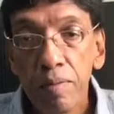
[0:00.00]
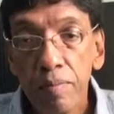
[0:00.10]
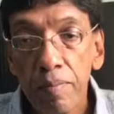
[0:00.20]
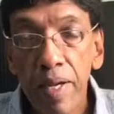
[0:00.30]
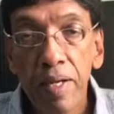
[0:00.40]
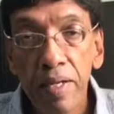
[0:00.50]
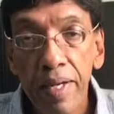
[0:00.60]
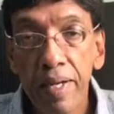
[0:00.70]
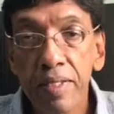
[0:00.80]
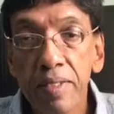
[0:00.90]
make a
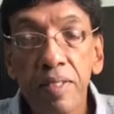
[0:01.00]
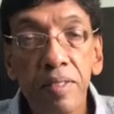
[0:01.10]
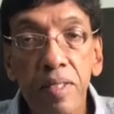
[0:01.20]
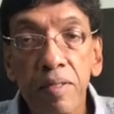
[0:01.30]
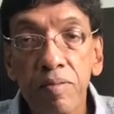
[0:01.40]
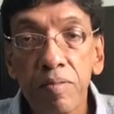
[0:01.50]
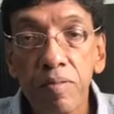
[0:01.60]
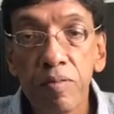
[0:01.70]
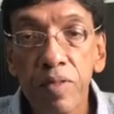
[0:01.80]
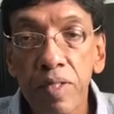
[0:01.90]
case and say
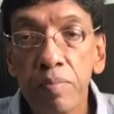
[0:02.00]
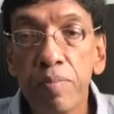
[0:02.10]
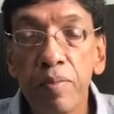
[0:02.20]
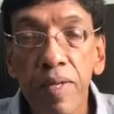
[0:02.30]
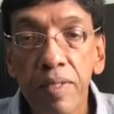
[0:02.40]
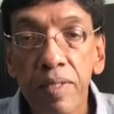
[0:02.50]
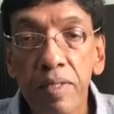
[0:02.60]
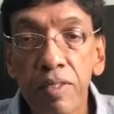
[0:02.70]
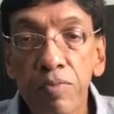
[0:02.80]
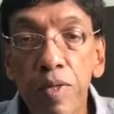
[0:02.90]
we implemented
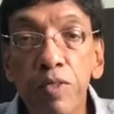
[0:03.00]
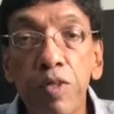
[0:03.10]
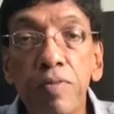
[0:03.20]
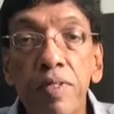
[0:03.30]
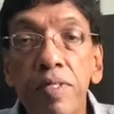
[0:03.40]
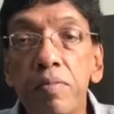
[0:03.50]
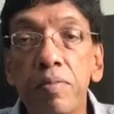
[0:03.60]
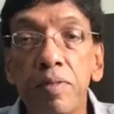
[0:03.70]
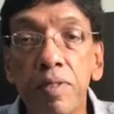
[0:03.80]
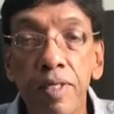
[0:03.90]
this much, or we
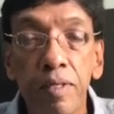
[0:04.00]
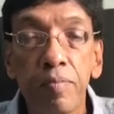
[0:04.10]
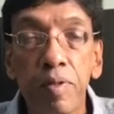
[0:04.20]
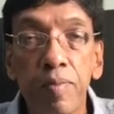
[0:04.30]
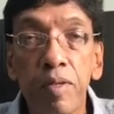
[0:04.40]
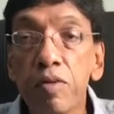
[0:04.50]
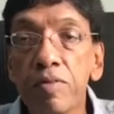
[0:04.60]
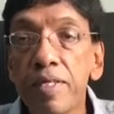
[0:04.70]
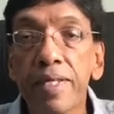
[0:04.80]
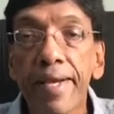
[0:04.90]
didn't implement, or we
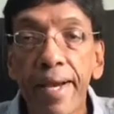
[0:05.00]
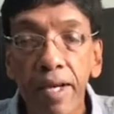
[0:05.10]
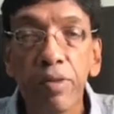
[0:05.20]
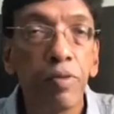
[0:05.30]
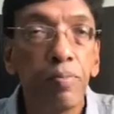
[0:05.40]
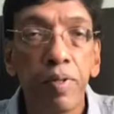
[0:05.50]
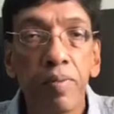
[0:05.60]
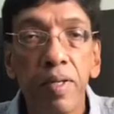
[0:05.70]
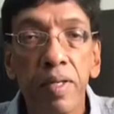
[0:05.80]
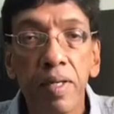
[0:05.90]
didn't care to
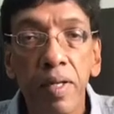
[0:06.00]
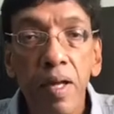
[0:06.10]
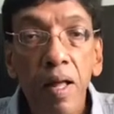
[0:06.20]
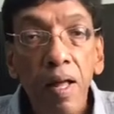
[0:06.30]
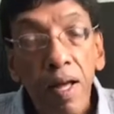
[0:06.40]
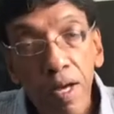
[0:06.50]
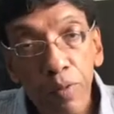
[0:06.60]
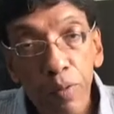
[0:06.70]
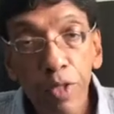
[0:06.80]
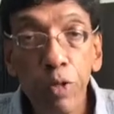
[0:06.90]
implement.
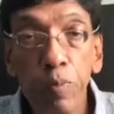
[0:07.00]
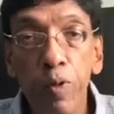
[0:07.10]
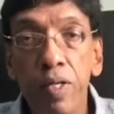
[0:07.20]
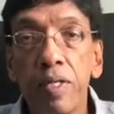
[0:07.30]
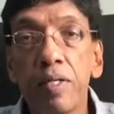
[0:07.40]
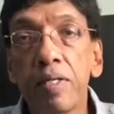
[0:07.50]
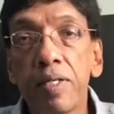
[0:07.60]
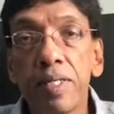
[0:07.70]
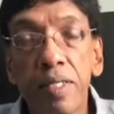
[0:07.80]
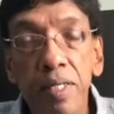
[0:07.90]
At which point the
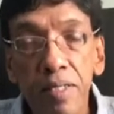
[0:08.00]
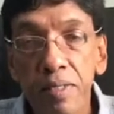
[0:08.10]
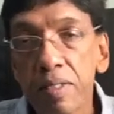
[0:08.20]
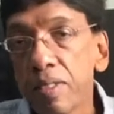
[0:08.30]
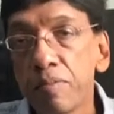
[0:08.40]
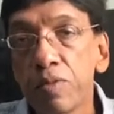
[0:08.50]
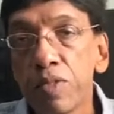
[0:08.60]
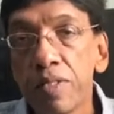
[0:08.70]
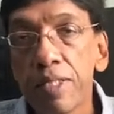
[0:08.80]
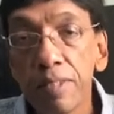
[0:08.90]
international
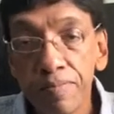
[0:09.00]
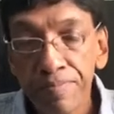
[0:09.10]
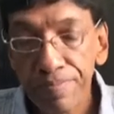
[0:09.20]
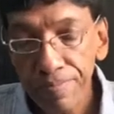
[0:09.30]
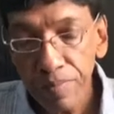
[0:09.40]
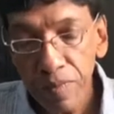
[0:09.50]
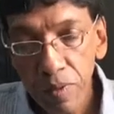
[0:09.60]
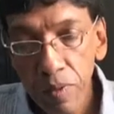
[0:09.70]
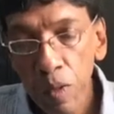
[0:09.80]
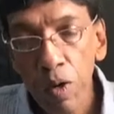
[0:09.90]
community,
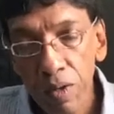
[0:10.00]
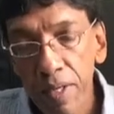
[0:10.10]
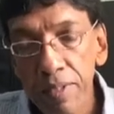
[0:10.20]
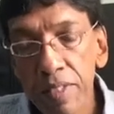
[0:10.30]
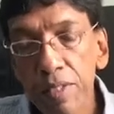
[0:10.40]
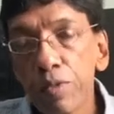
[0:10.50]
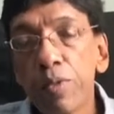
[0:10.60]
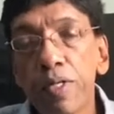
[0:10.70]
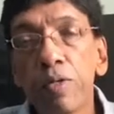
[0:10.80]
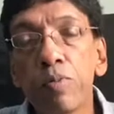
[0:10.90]
or rather the
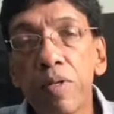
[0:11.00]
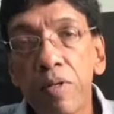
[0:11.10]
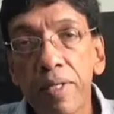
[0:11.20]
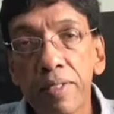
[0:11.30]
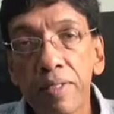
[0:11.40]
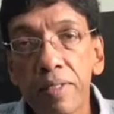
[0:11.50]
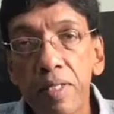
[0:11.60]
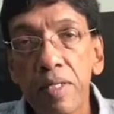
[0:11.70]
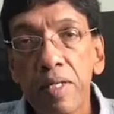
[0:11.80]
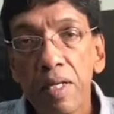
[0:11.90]
UN Human Rights
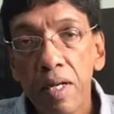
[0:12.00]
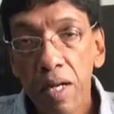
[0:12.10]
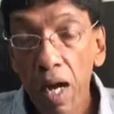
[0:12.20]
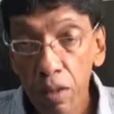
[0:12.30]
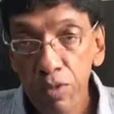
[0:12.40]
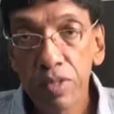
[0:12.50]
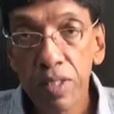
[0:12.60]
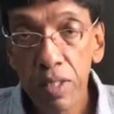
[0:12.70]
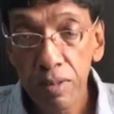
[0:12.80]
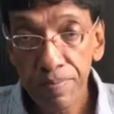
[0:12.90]
Council,